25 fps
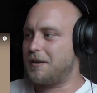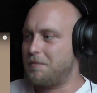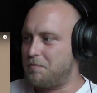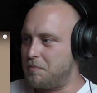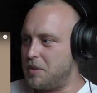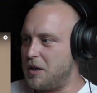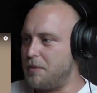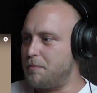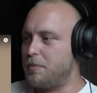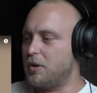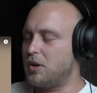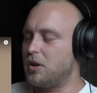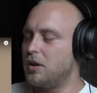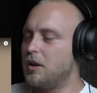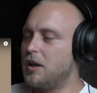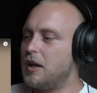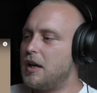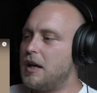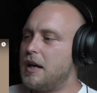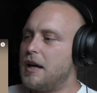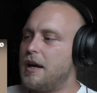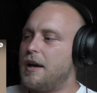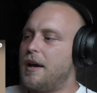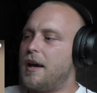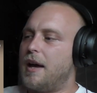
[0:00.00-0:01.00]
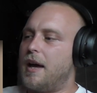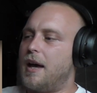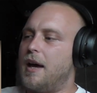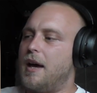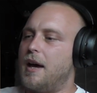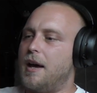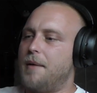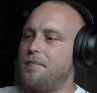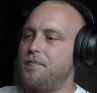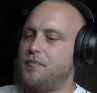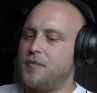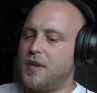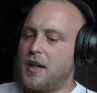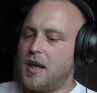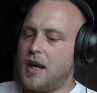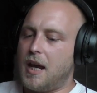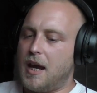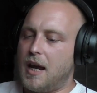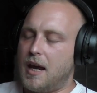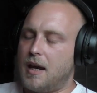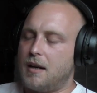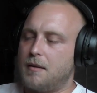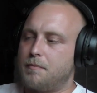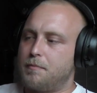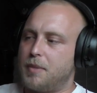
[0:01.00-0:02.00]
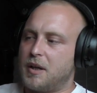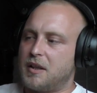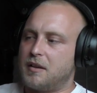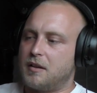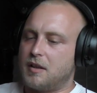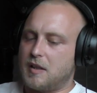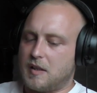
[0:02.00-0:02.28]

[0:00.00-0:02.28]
people. But